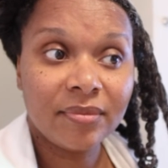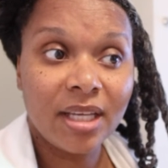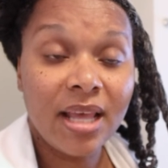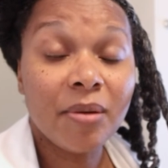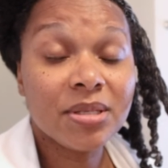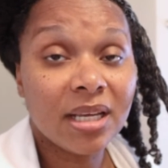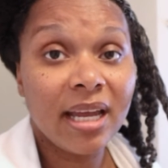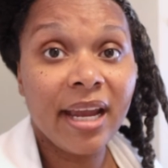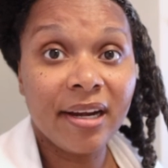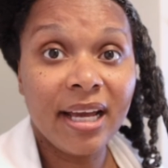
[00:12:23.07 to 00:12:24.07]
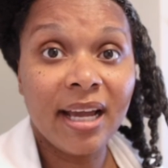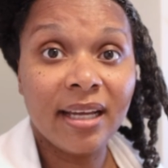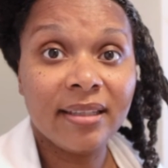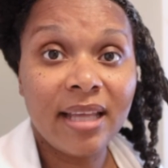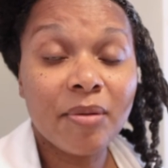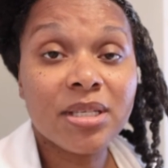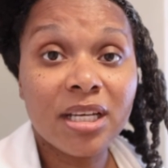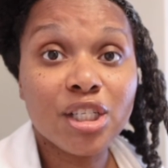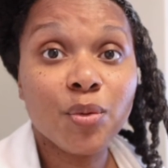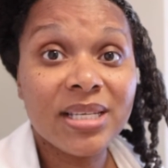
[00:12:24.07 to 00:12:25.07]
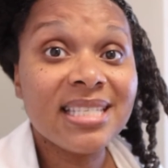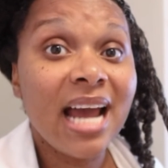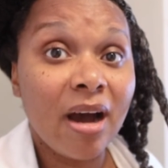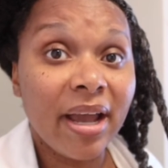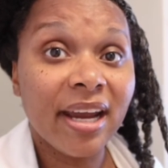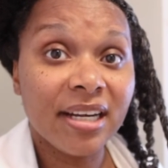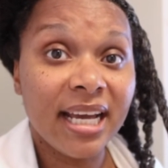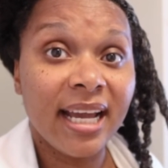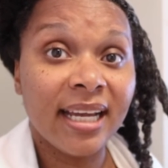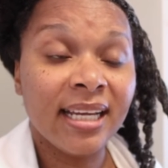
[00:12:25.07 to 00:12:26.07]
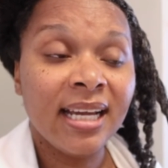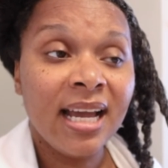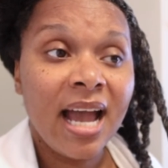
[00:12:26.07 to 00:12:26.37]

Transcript: That was a good hair day. That was a good twist out hair day.